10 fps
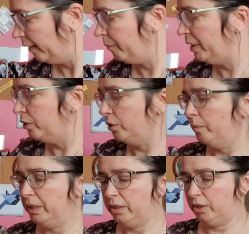I've done a
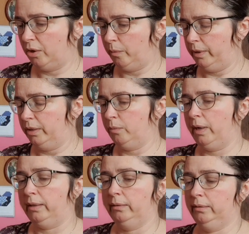bit of sewing as
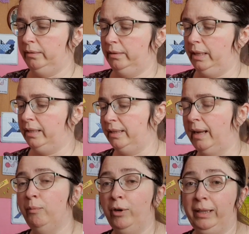well. I'm
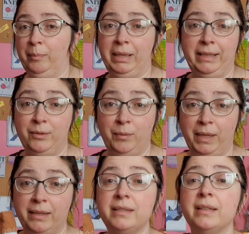really pleased with
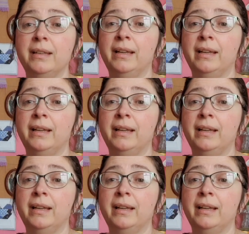this.